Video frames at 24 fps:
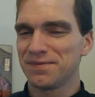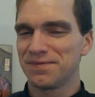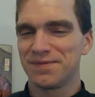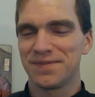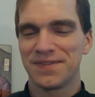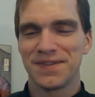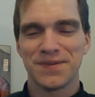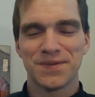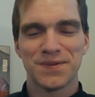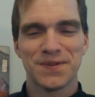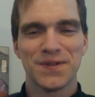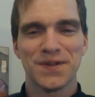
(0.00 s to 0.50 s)

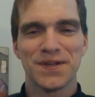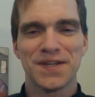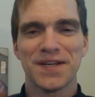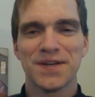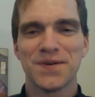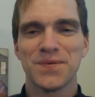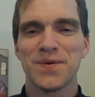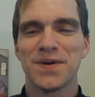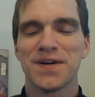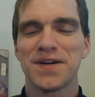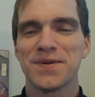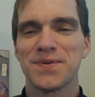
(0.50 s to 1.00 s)
were looking at
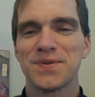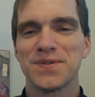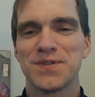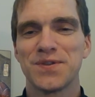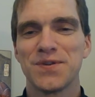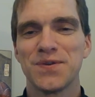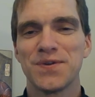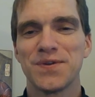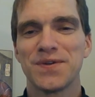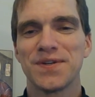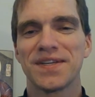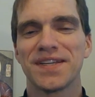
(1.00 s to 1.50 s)
what I was
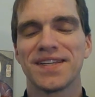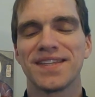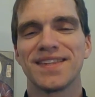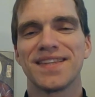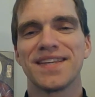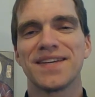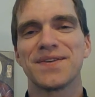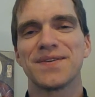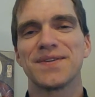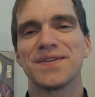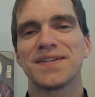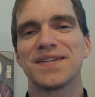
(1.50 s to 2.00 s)
doing, and
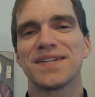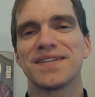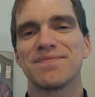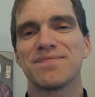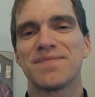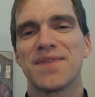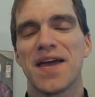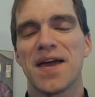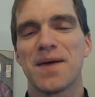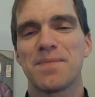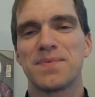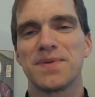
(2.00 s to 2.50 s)
they were
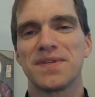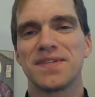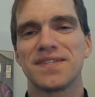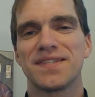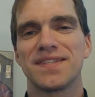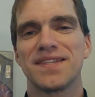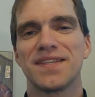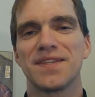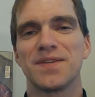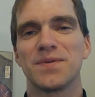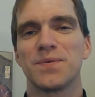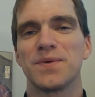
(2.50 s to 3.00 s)
happy to
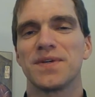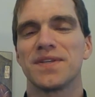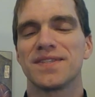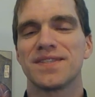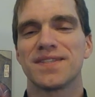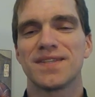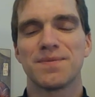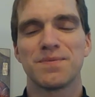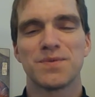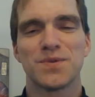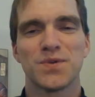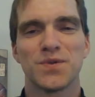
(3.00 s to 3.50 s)
see that we had
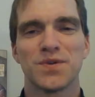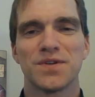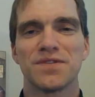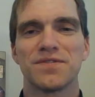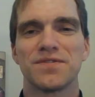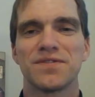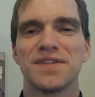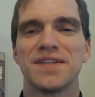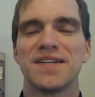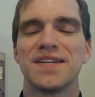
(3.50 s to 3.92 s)
some sort of